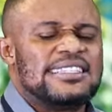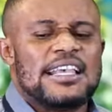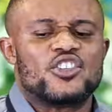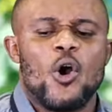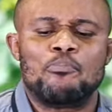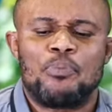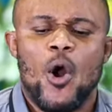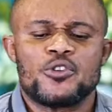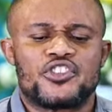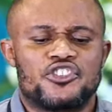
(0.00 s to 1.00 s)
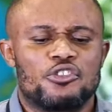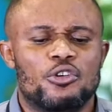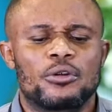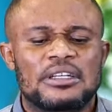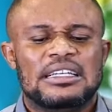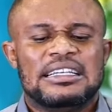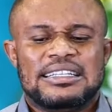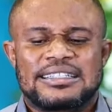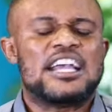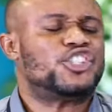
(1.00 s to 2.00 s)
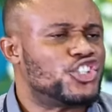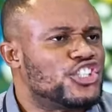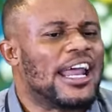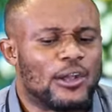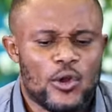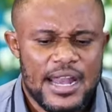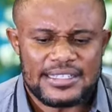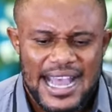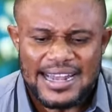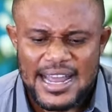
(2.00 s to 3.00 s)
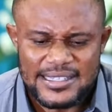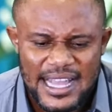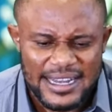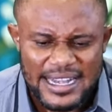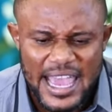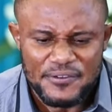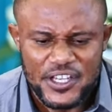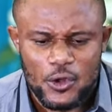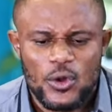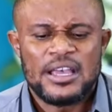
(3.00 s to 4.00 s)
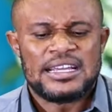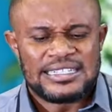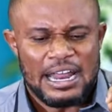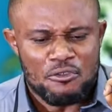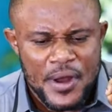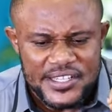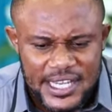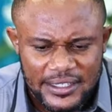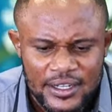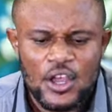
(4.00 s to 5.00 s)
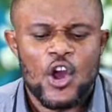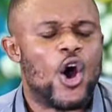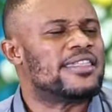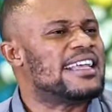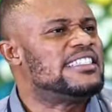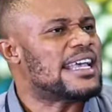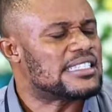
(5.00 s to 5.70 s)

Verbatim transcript: This is opposed to the shallowness. Understanding gives you the reason or the